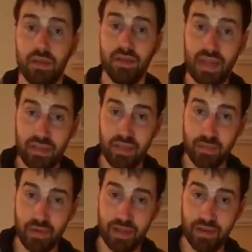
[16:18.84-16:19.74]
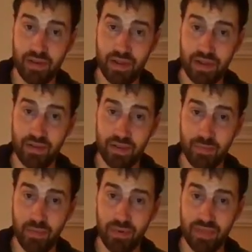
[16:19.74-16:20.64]
Now that we're at our ironing
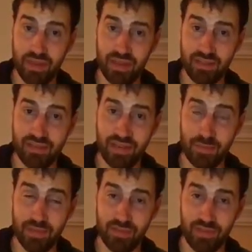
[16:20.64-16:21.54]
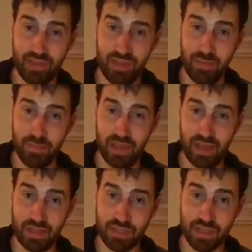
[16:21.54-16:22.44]
board, the next step is to clip the
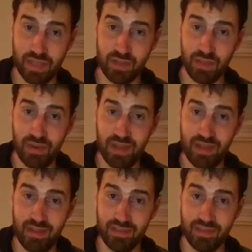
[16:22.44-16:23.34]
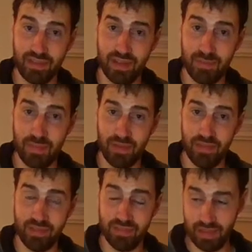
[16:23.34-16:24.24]
hashtag thread ends and meld
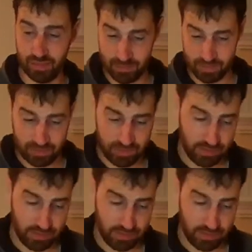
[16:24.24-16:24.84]
the seams.